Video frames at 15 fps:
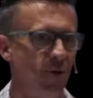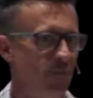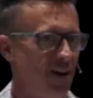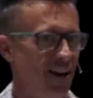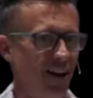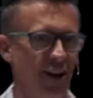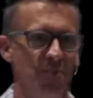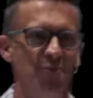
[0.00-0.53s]

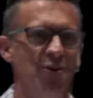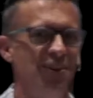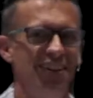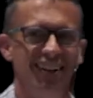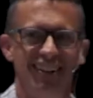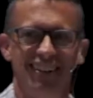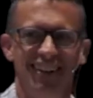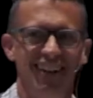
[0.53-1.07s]
man, come on
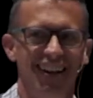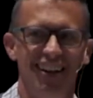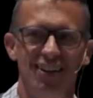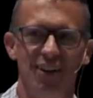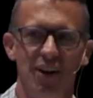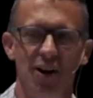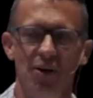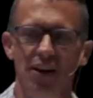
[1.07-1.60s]
in.
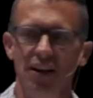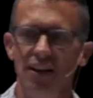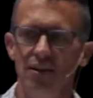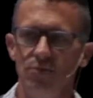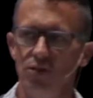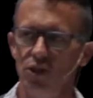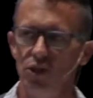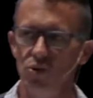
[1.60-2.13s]
You know, he
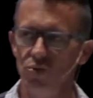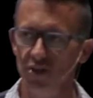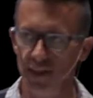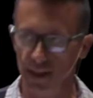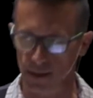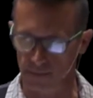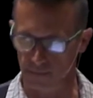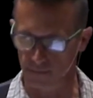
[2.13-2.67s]
was using
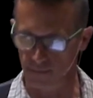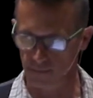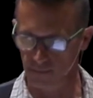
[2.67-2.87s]
him.